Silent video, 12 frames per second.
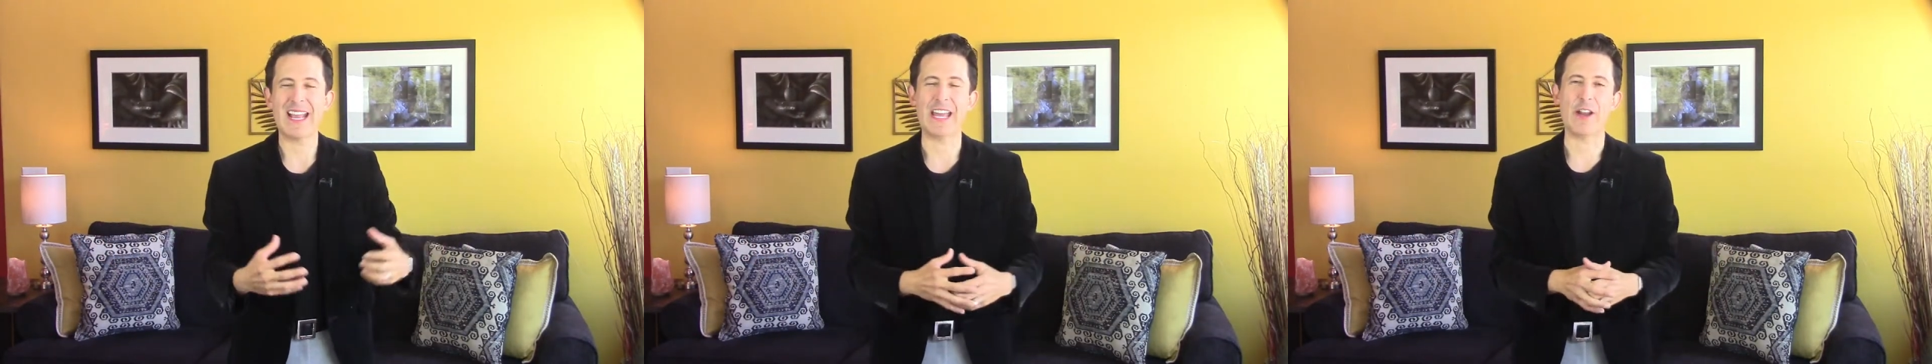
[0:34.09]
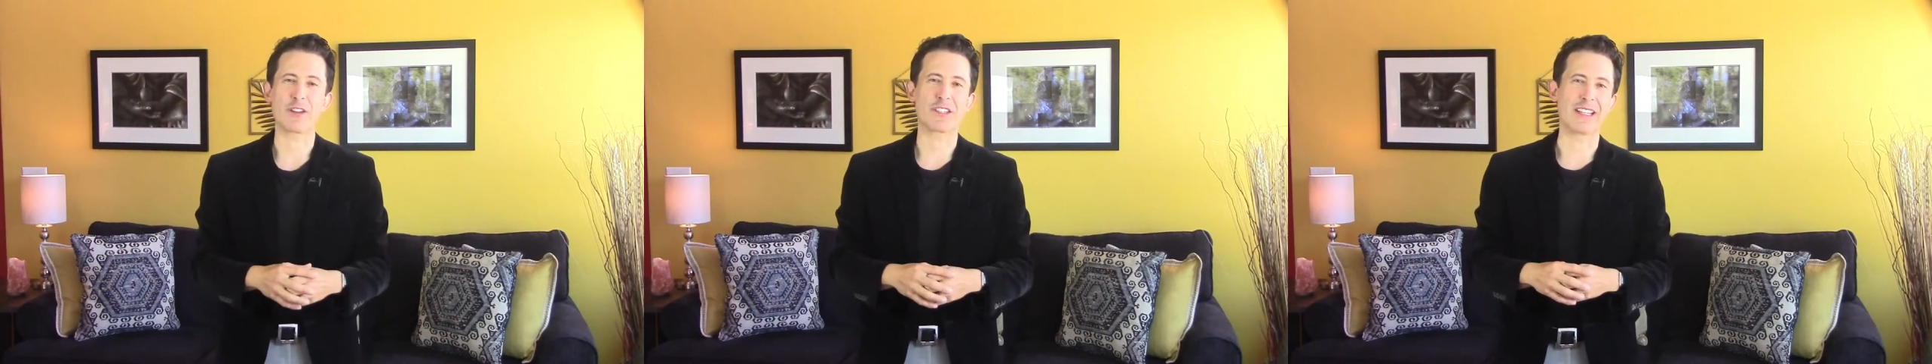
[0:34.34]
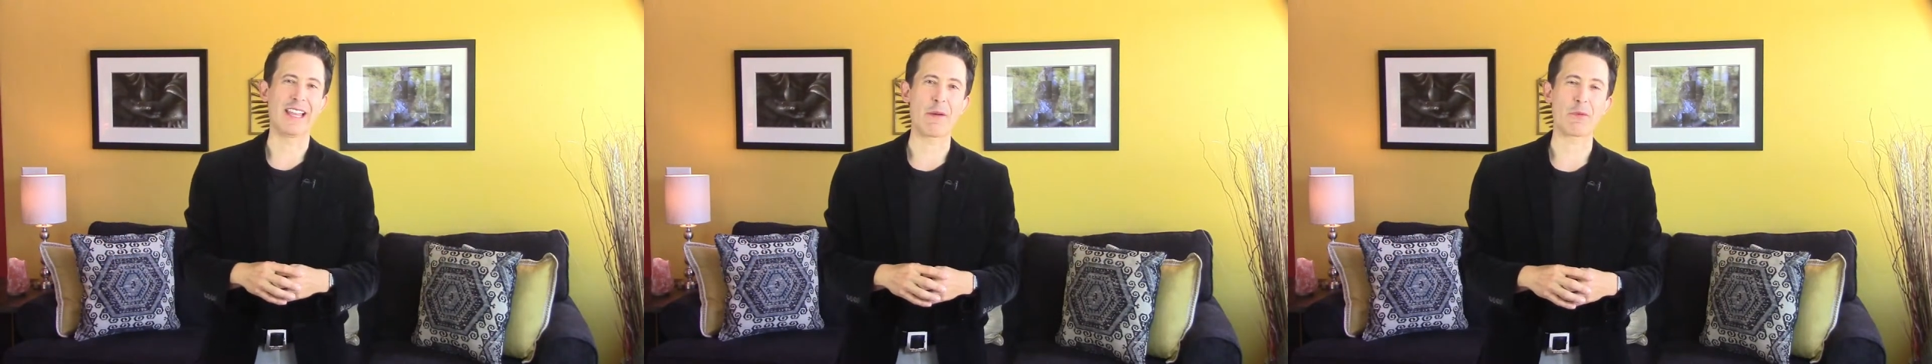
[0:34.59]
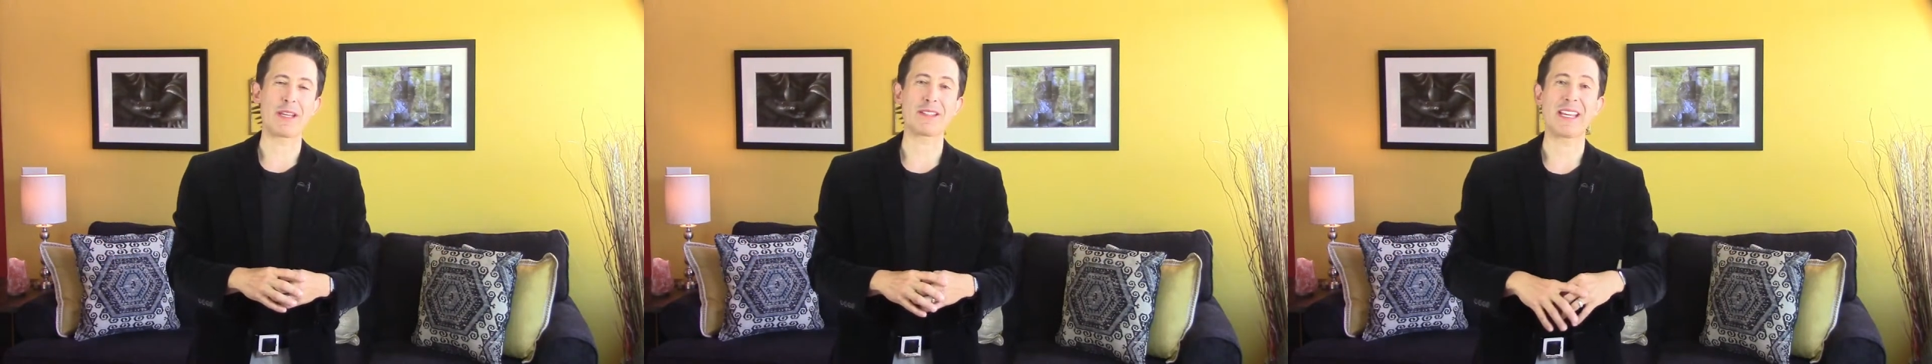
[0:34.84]
and are
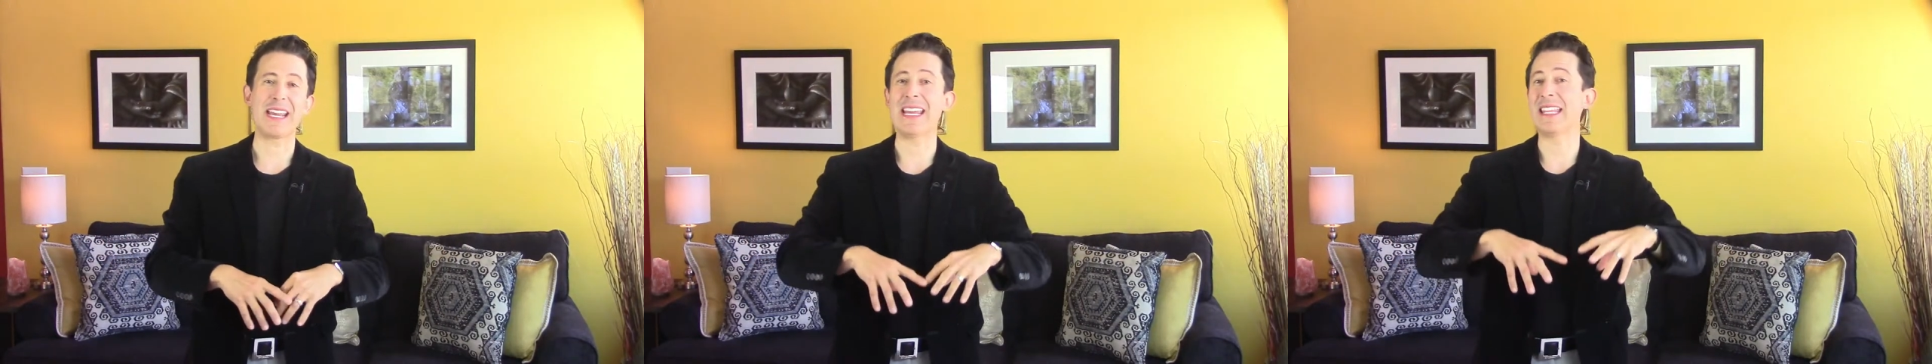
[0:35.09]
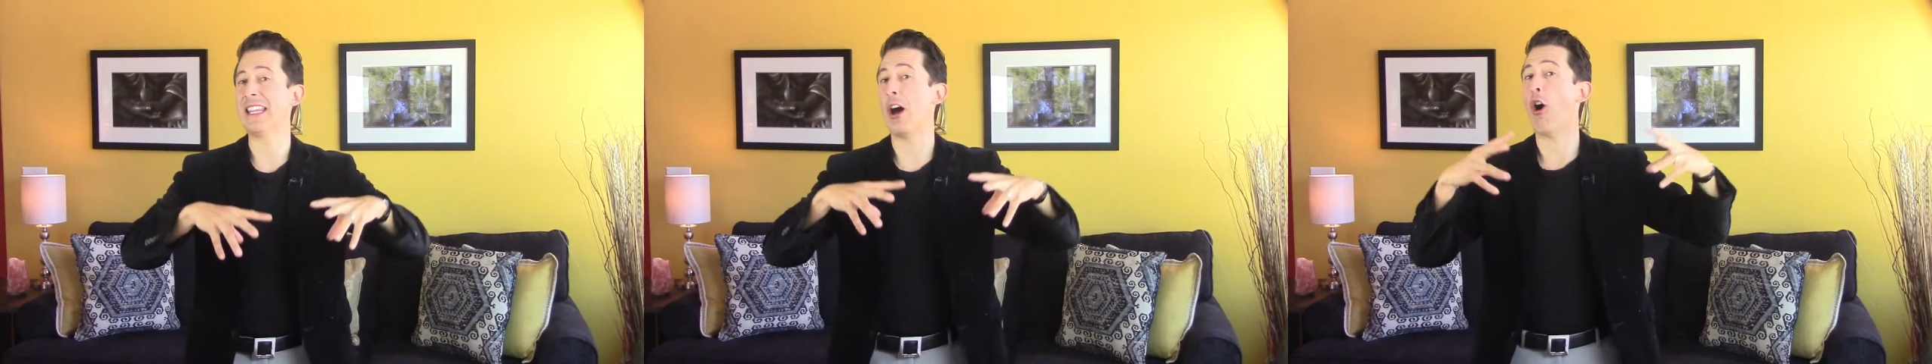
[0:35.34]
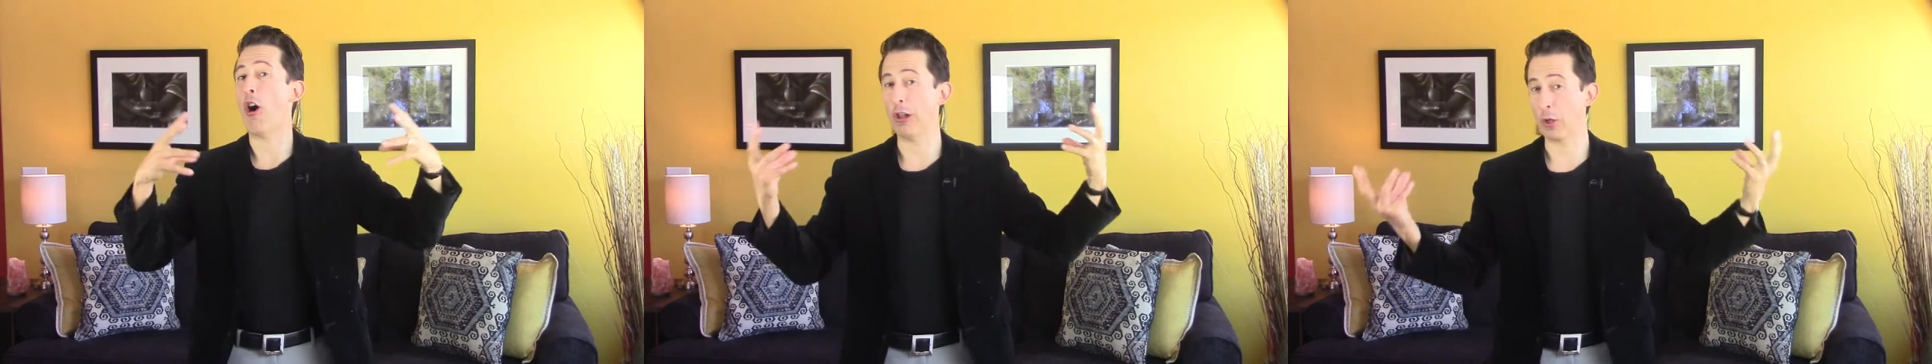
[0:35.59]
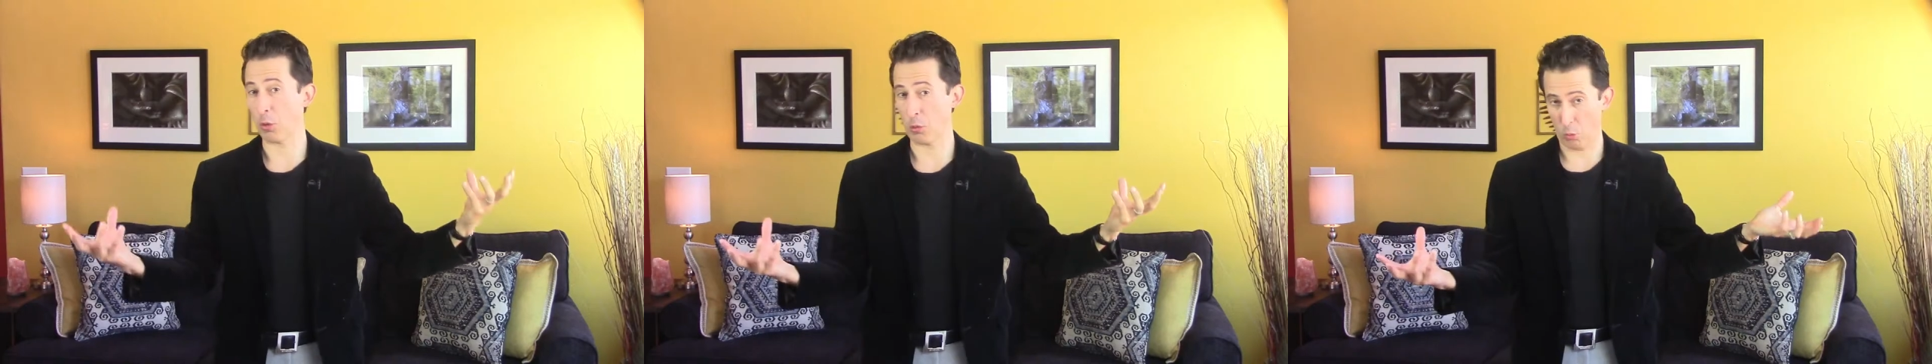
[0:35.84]
celebrities in the Hollywood